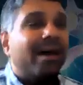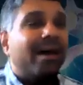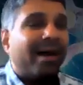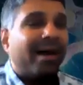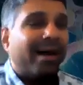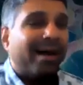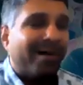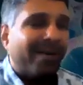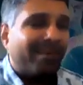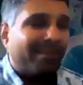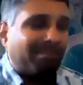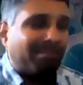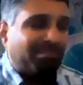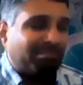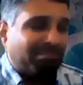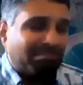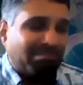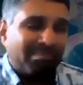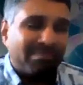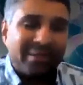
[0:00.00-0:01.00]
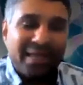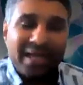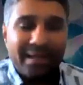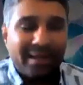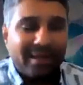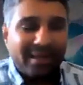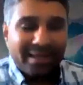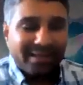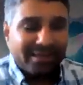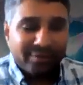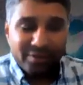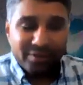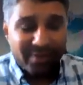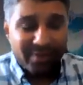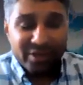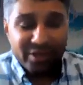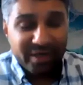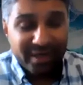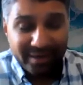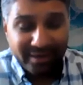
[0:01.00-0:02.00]
As I was
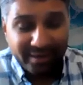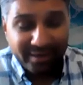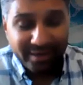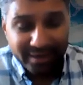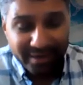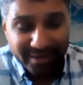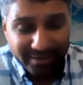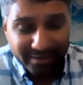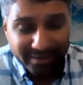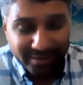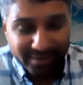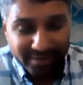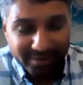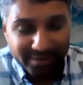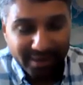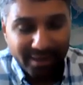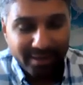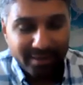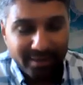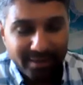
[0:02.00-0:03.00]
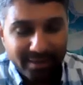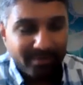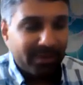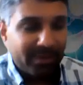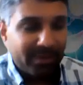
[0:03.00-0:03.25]
mentioning earlier in this uh,